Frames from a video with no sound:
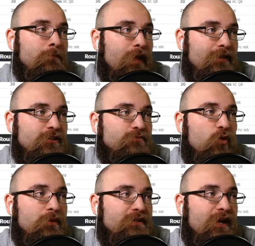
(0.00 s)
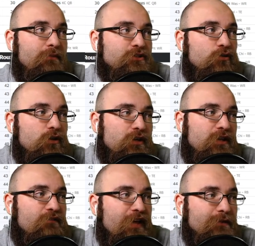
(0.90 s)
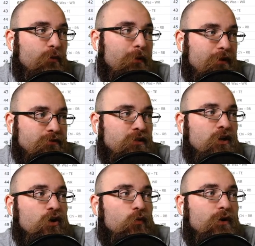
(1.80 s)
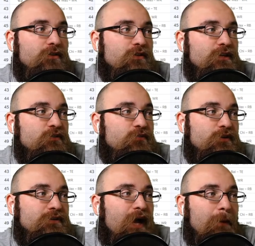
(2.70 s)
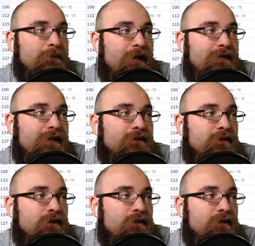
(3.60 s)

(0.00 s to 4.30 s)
at this moment in time, let's go look at the available players. We are looking for a top tight end.